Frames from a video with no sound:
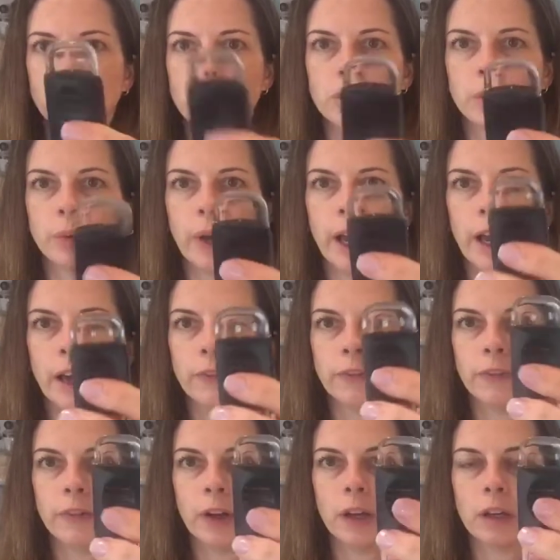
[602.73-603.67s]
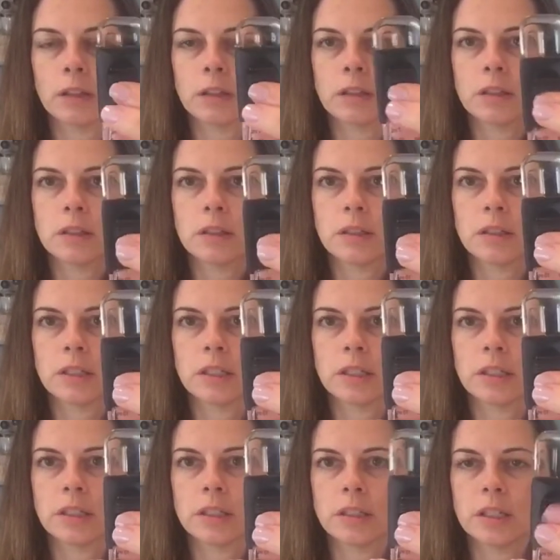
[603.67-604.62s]
to a half
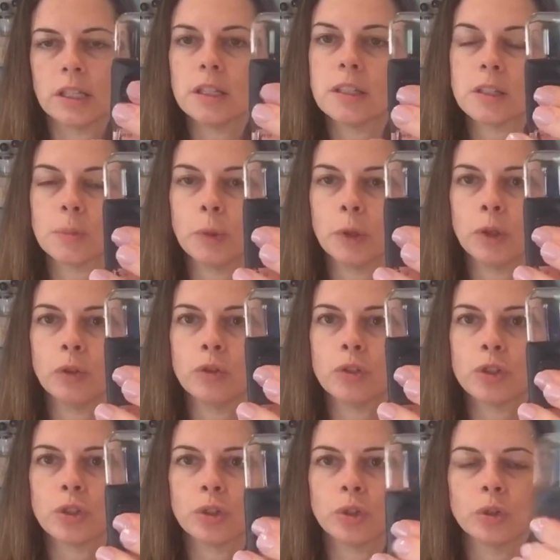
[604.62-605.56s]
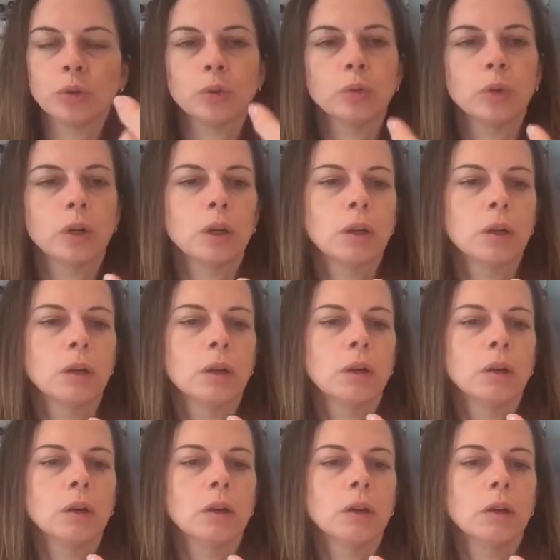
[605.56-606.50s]
teaspoon to
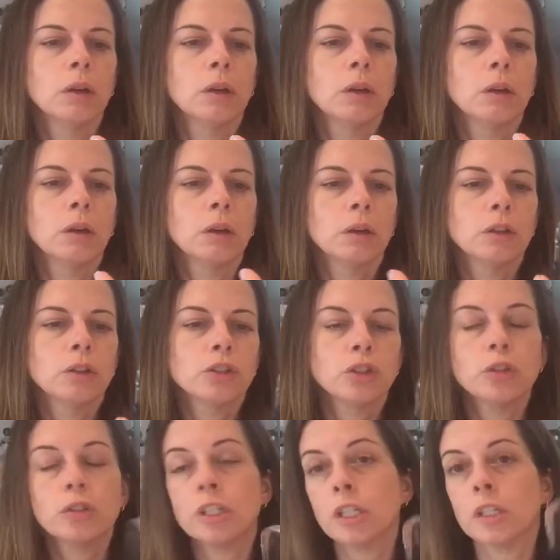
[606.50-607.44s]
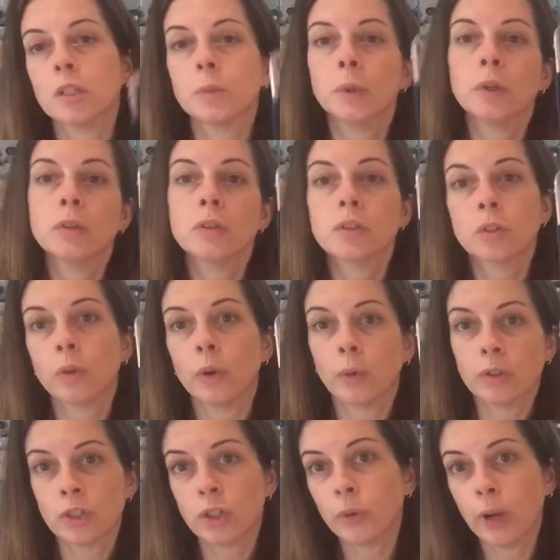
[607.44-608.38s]
2 teaspoons to a
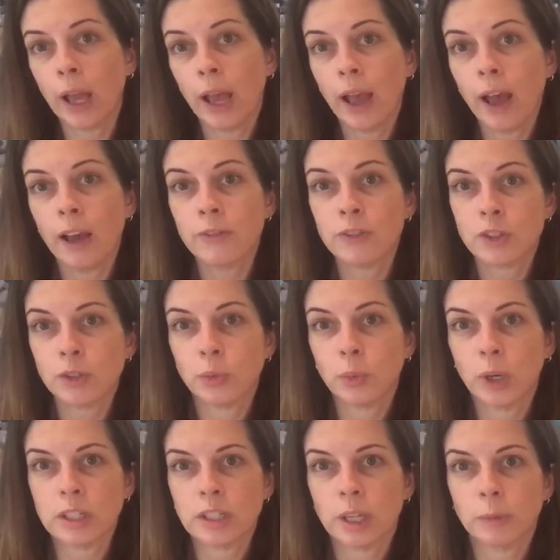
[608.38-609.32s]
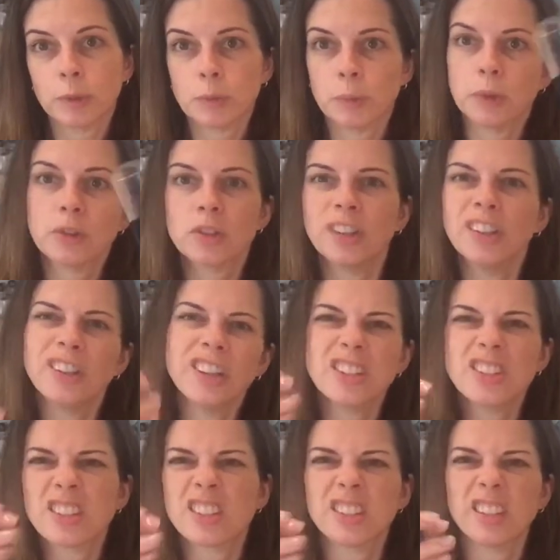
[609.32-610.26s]
2.5 to 1 tablespoon. So you can
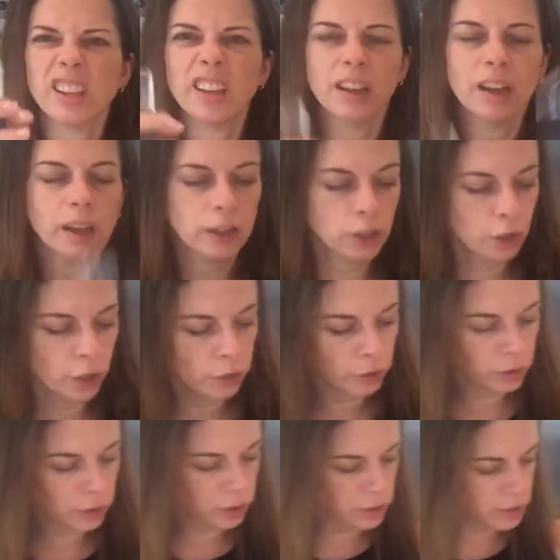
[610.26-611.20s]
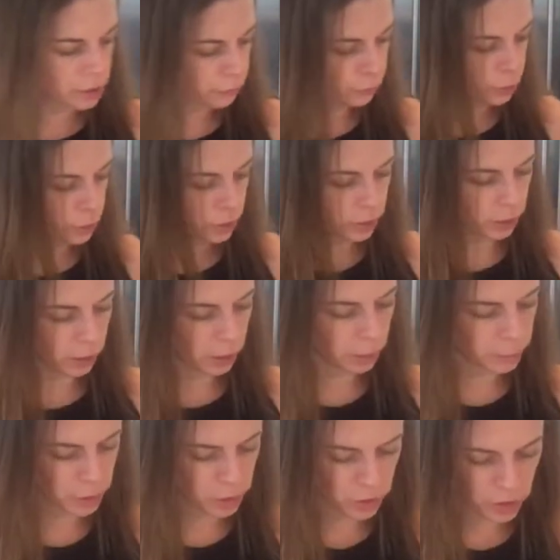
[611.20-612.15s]
just see, they're a little different.
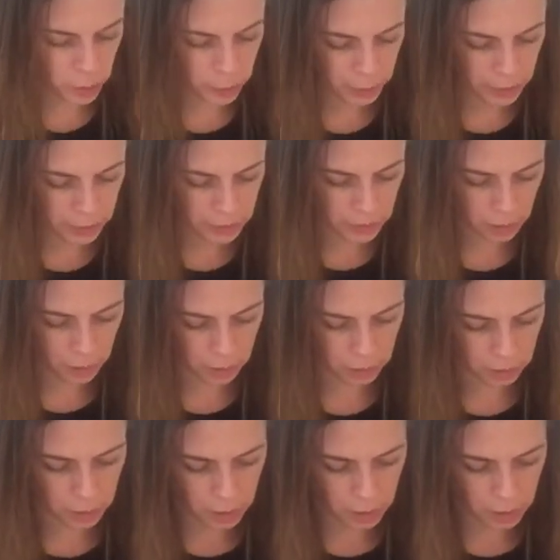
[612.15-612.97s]
It just depends on